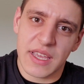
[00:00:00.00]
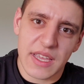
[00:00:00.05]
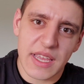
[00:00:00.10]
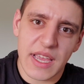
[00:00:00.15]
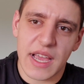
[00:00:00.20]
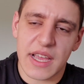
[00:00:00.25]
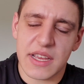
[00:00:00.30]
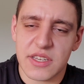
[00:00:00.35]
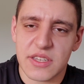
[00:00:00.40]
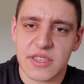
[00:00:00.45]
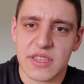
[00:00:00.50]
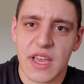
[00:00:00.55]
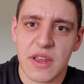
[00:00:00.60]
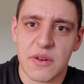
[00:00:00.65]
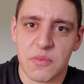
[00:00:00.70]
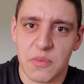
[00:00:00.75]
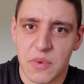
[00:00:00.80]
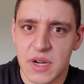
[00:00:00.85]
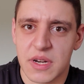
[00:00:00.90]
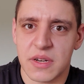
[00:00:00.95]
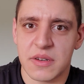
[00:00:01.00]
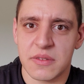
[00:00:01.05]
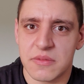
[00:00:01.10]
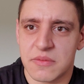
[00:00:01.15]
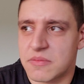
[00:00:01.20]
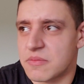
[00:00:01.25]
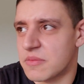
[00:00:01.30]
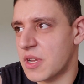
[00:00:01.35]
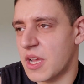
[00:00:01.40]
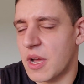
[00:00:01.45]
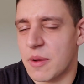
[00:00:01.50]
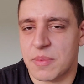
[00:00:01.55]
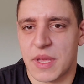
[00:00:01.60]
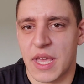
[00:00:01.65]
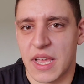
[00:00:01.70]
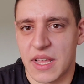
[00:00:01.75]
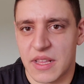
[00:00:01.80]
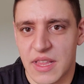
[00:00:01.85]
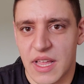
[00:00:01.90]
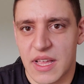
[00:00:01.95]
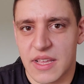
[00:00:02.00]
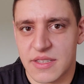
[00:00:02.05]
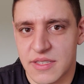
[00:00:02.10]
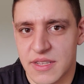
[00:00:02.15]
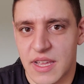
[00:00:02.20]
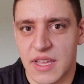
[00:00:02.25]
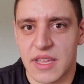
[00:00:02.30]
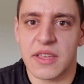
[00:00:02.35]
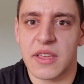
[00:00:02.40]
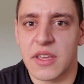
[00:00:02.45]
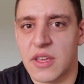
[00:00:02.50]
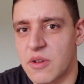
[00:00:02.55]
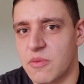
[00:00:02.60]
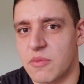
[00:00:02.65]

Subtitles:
yeah, I just had 1 cupcake last night,